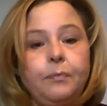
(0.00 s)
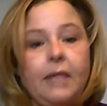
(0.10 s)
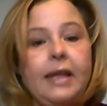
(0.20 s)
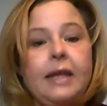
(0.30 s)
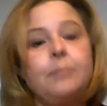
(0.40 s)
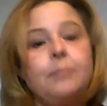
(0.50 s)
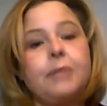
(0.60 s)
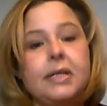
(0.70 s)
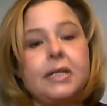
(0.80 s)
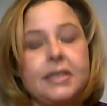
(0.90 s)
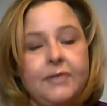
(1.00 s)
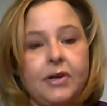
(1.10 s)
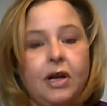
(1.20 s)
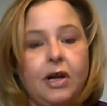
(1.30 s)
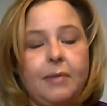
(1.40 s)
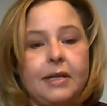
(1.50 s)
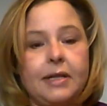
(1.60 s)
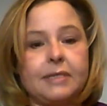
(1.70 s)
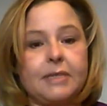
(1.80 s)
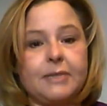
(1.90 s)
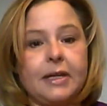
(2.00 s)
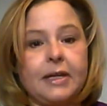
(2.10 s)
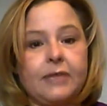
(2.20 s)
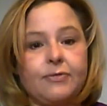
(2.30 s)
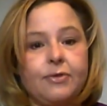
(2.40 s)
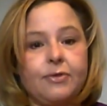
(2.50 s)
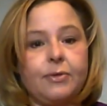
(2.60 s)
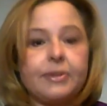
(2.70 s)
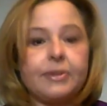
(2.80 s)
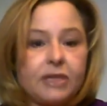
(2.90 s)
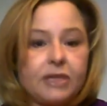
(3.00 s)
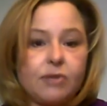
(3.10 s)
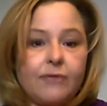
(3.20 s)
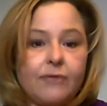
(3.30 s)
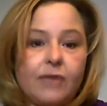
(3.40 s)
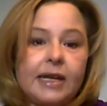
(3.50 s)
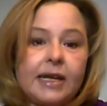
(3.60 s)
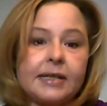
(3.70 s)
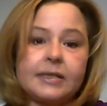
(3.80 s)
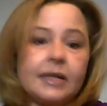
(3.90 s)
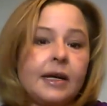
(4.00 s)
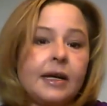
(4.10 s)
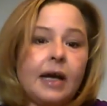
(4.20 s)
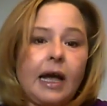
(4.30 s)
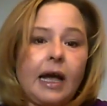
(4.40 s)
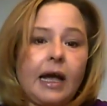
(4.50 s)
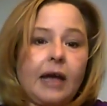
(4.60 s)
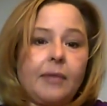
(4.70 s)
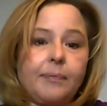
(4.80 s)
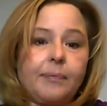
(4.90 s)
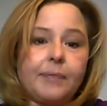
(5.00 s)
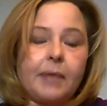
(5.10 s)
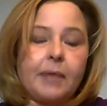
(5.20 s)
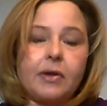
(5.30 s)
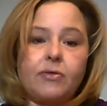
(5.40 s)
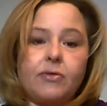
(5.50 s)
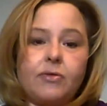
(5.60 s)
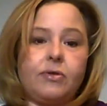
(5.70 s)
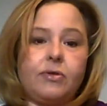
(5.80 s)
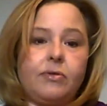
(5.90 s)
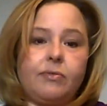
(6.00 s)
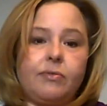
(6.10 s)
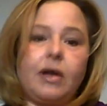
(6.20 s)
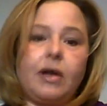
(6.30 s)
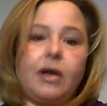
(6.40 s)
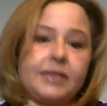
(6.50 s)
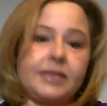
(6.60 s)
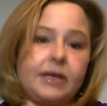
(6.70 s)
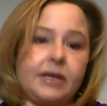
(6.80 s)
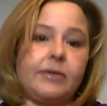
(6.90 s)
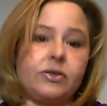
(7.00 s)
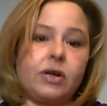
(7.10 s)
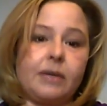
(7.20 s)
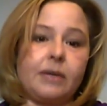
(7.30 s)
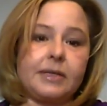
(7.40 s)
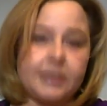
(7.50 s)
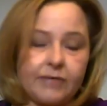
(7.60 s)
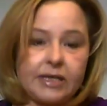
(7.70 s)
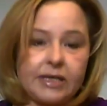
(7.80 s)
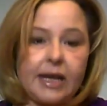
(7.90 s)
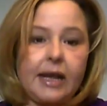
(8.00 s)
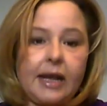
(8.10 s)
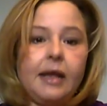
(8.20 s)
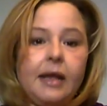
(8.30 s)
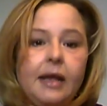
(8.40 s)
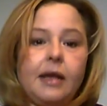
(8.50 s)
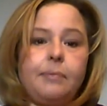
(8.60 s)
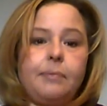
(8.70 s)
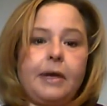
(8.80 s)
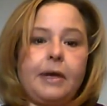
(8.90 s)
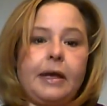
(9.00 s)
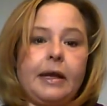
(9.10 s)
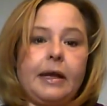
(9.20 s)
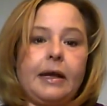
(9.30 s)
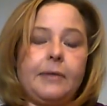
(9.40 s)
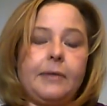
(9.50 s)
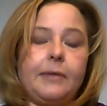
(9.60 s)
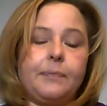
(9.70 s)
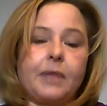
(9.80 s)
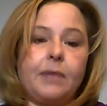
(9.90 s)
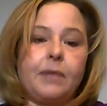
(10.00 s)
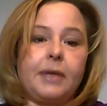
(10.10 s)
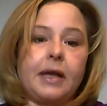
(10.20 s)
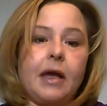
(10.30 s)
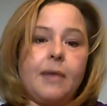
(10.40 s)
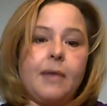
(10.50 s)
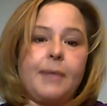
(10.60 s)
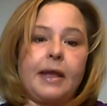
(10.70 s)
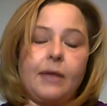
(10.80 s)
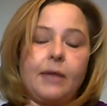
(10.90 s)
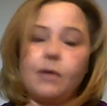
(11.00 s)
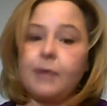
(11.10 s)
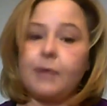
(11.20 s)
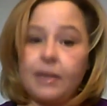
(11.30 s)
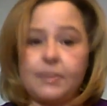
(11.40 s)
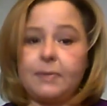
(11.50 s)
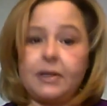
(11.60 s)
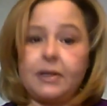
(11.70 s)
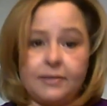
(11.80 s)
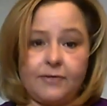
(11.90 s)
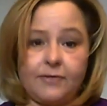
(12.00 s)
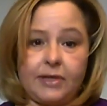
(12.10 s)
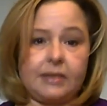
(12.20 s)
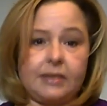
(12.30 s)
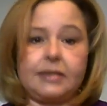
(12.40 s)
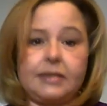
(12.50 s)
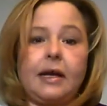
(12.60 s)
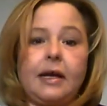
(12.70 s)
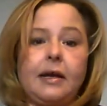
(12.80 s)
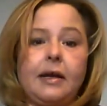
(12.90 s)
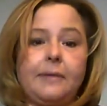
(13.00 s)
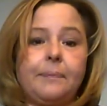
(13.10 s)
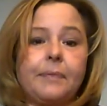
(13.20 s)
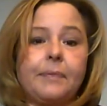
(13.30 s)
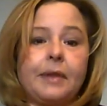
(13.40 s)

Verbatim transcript: again, please leave your comments once we get through with my 12 weeks. Um, I'm going to go through, well, obviously I'll read your comments every day, but um, I'll pick up, and I will pick up a sponsor for this, um,